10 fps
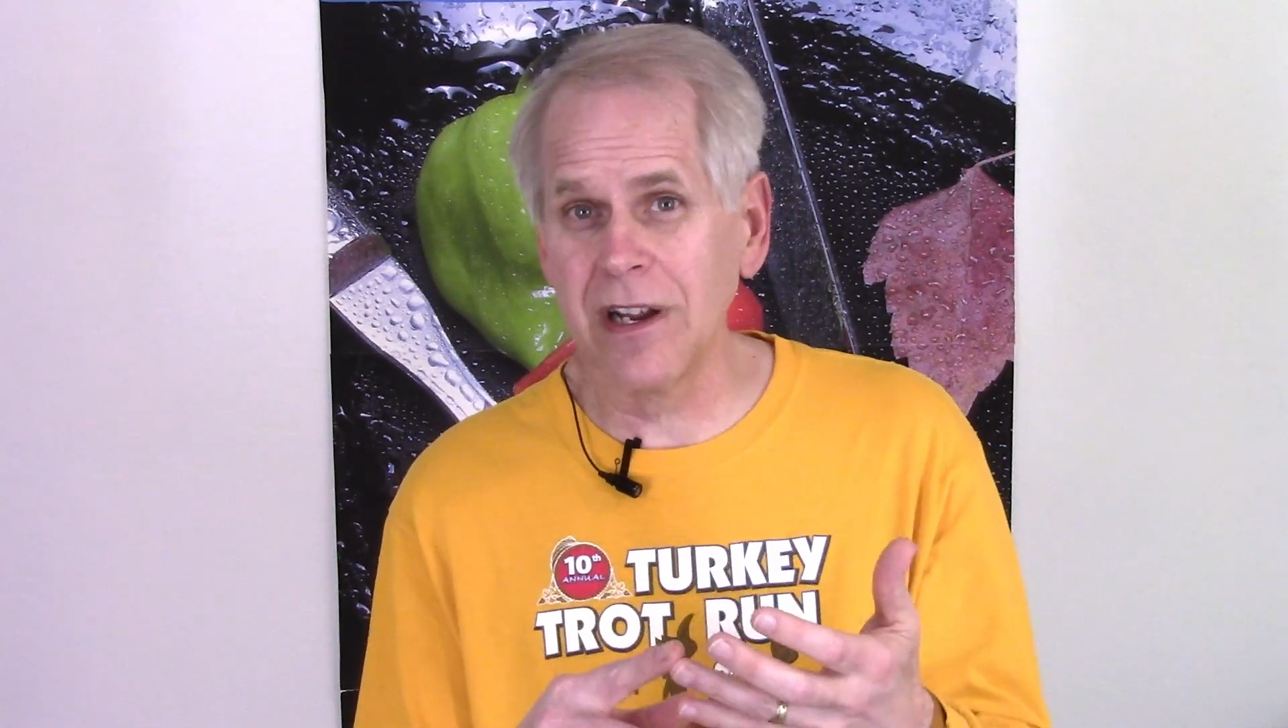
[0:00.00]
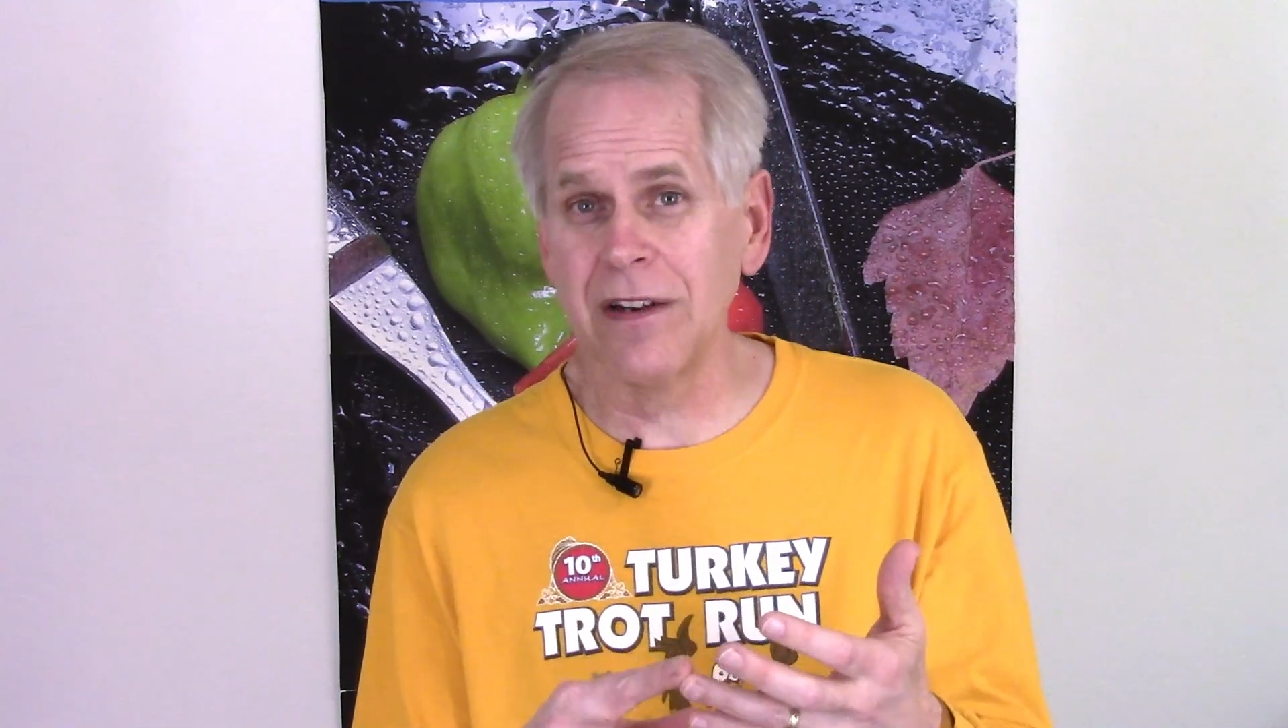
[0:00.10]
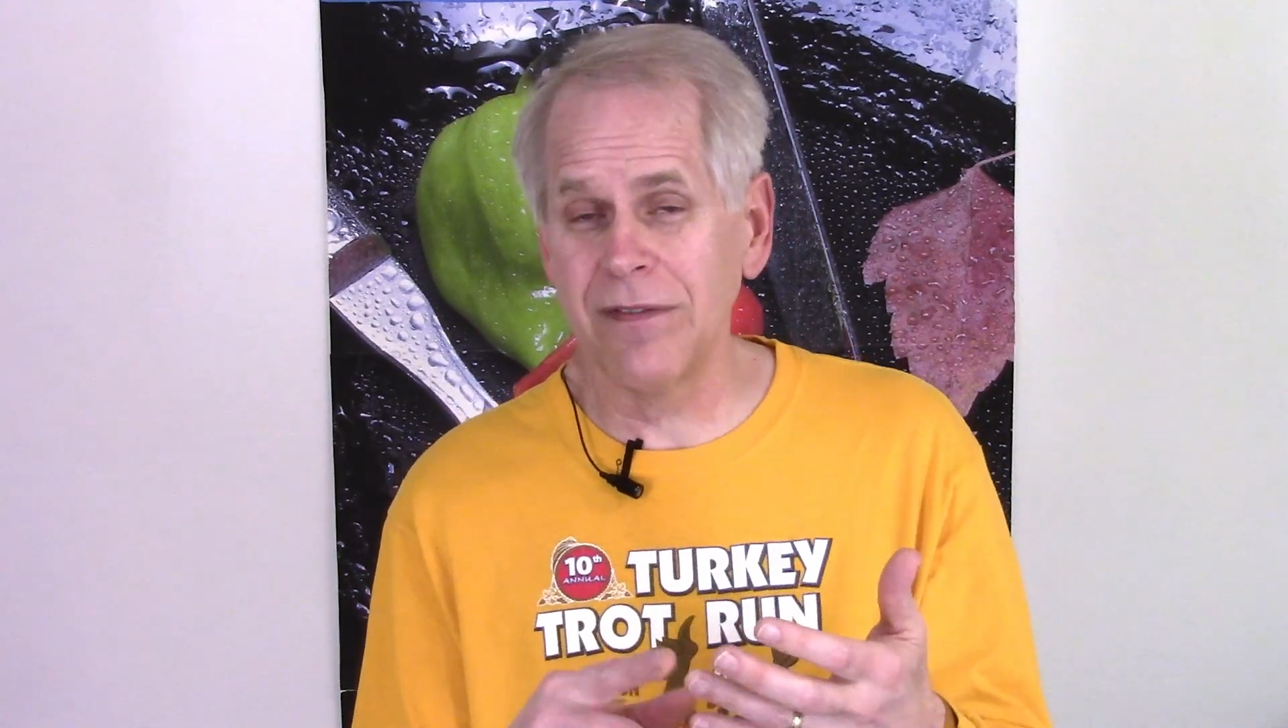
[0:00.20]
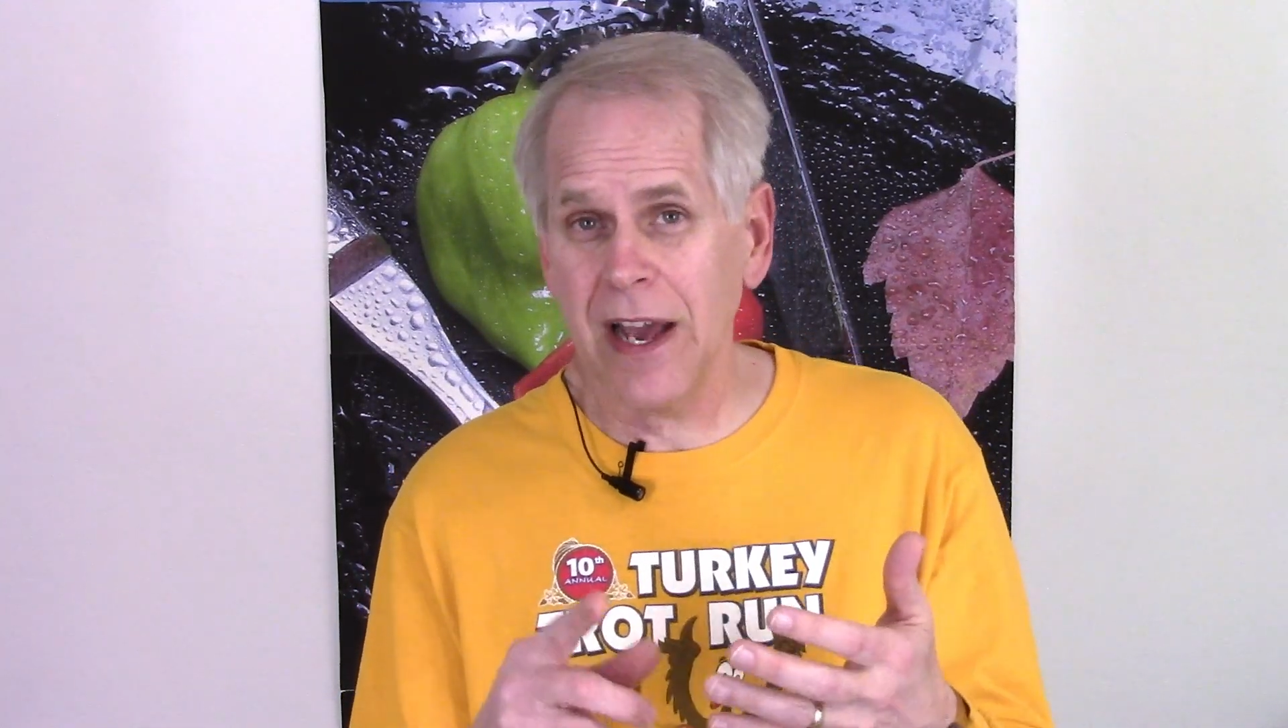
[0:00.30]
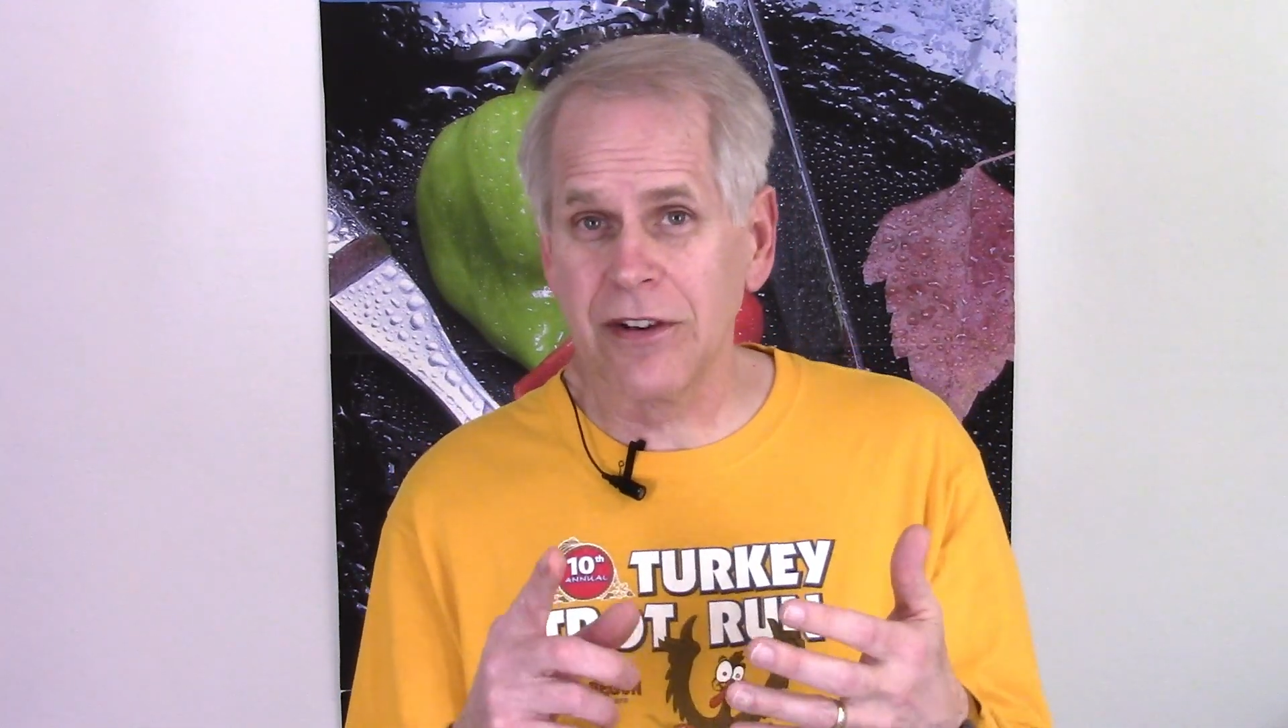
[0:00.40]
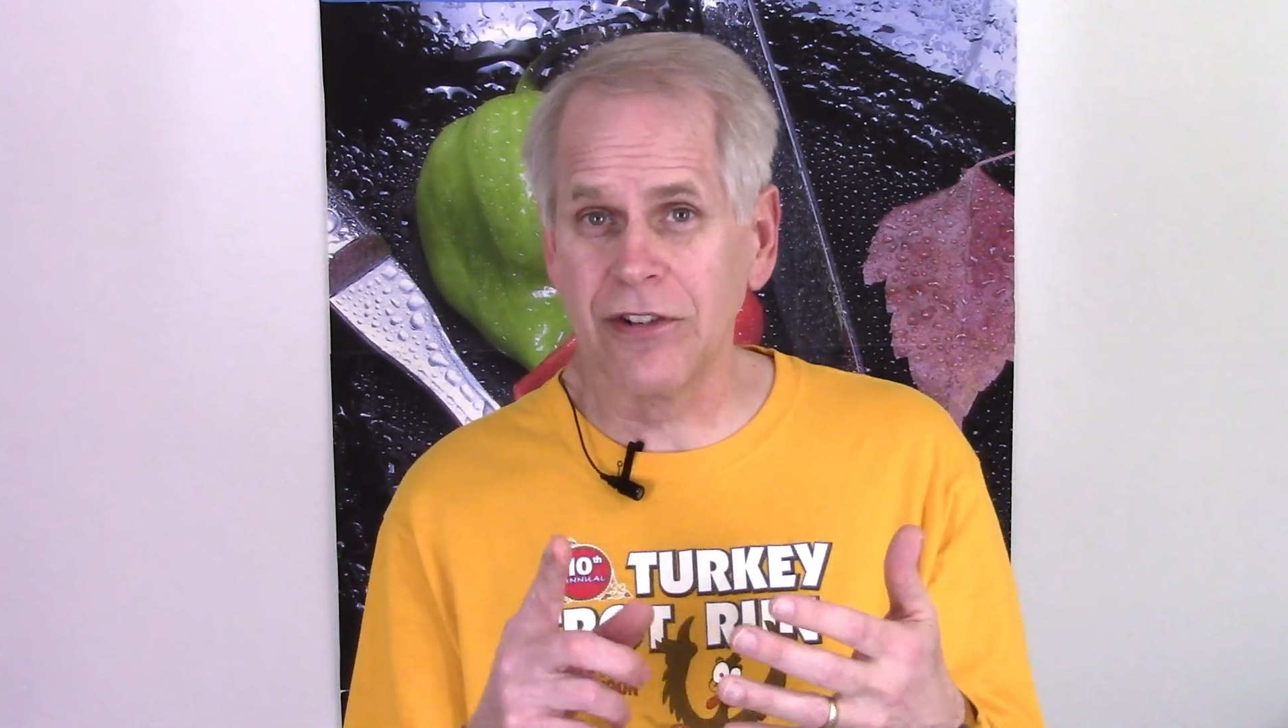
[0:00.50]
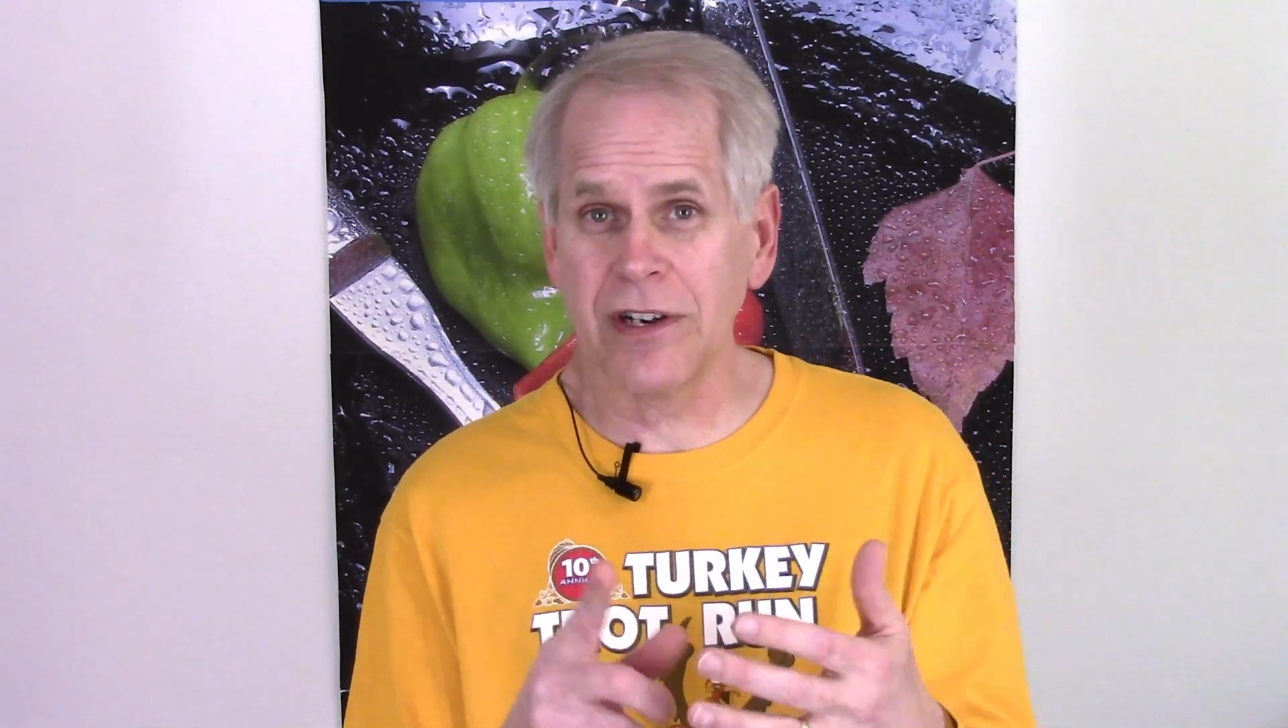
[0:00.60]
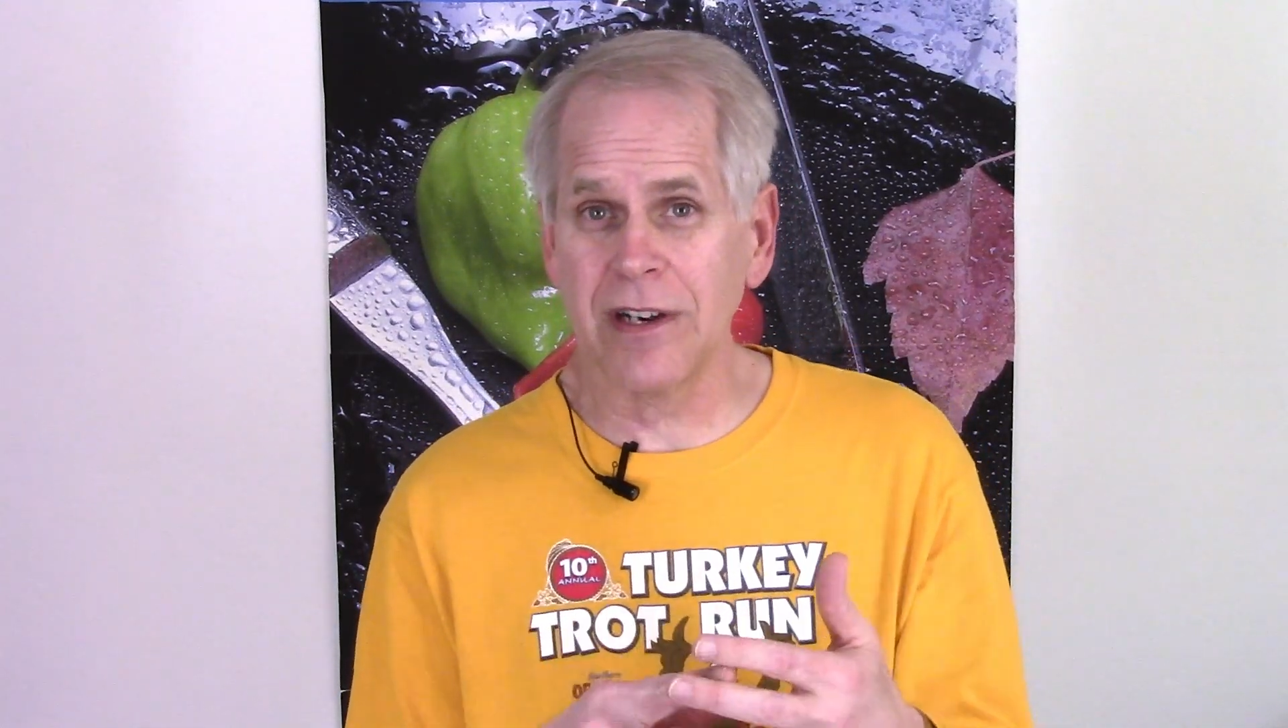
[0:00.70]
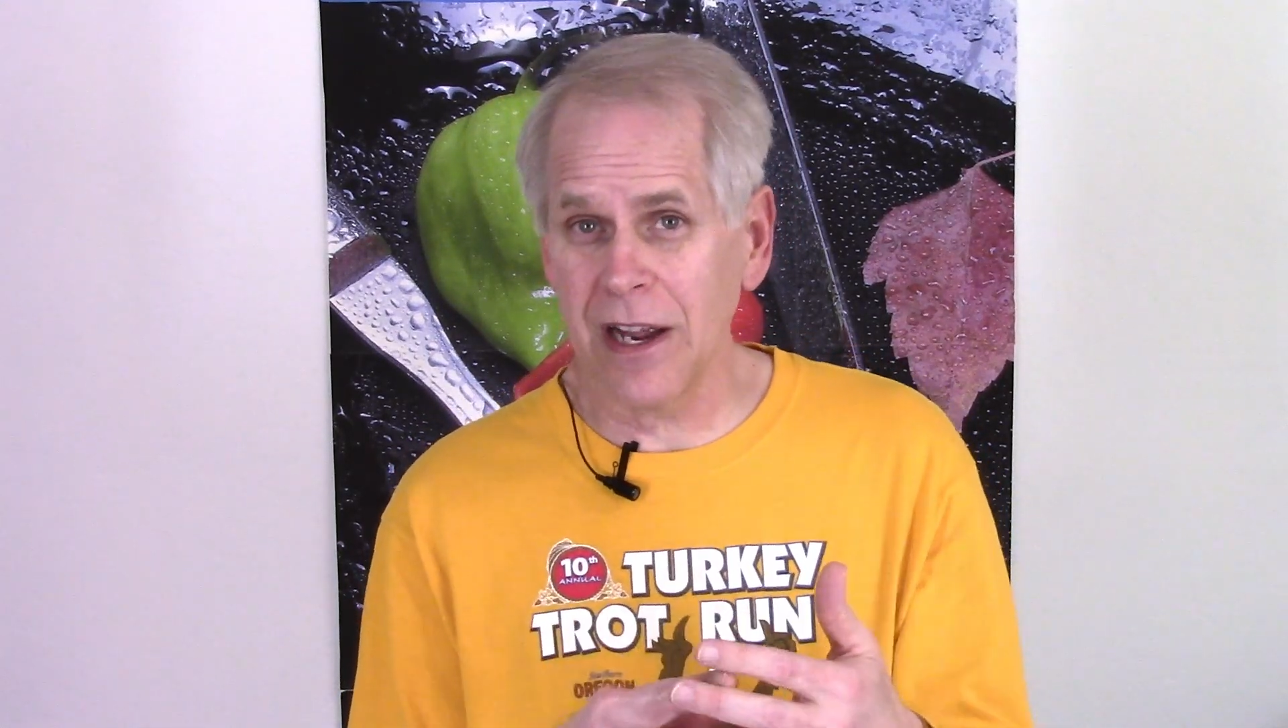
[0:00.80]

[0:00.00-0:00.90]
convection,